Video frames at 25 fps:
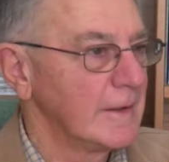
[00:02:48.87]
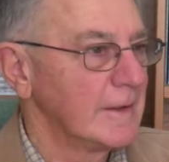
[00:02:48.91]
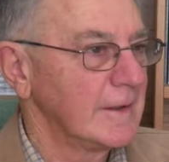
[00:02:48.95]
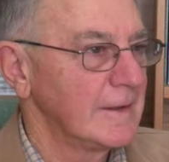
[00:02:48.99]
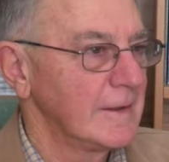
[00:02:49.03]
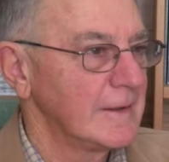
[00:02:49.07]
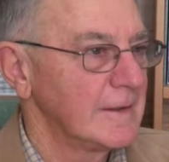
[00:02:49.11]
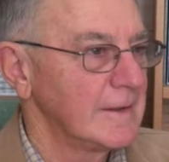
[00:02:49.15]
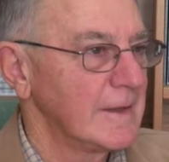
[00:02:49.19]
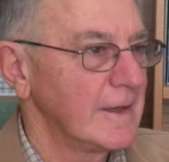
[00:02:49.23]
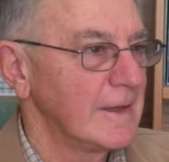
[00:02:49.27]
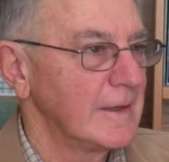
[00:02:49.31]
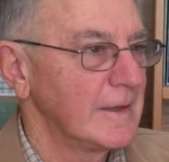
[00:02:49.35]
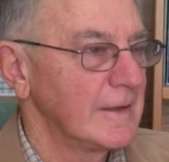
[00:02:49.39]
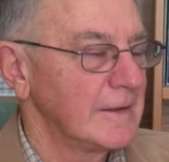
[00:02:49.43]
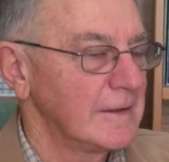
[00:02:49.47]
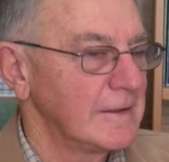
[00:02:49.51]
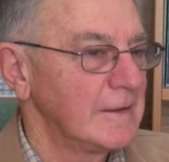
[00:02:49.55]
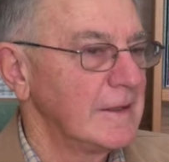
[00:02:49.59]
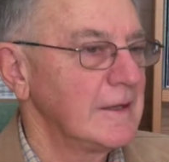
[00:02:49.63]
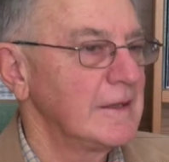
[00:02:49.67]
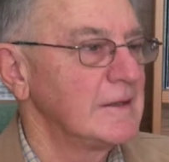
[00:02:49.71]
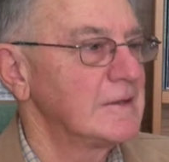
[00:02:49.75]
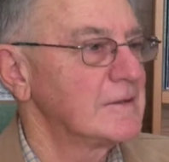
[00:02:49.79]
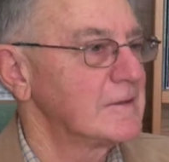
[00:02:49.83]
and it
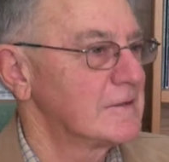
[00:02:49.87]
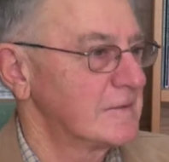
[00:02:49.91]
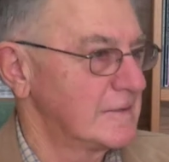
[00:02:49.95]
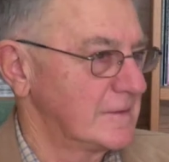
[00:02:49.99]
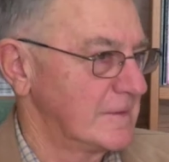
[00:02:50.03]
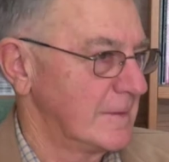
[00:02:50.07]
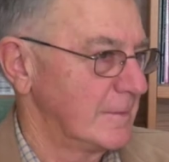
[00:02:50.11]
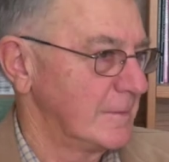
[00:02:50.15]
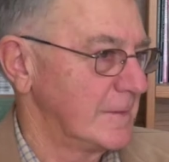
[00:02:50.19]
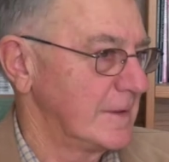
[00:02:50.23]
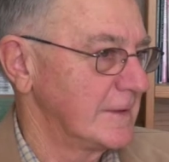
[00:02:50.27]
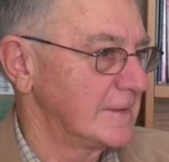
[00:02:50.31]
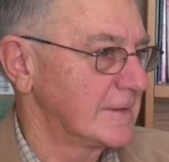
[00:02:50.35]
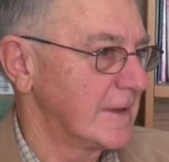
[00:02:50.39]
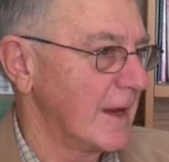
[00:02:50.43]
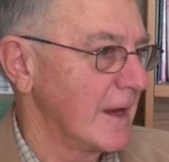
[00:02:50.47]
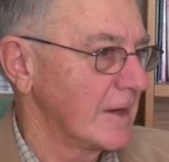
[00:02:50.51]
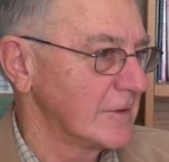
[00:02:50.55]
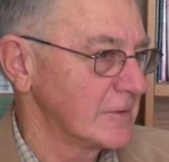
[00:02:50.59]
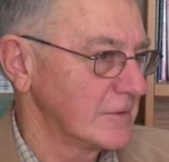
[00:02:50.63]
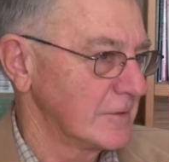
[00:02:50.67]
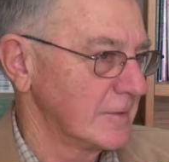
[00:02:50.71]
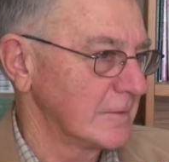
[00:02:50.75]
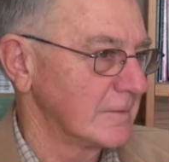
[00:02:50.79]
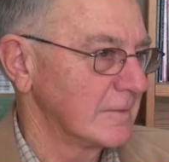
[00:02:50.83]
needs some
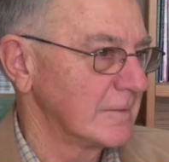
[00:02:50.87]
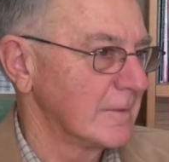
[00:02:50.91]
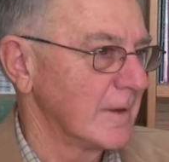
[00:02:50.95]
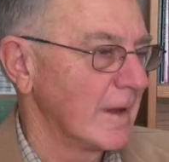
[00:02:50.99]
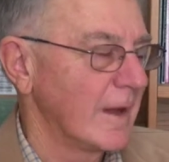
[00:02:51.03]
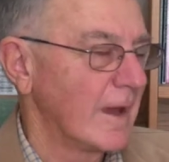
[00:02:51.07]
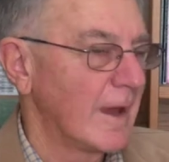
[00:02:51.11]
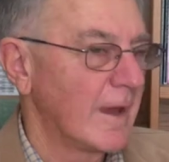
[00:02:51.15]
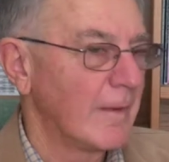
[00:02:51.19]
discussion.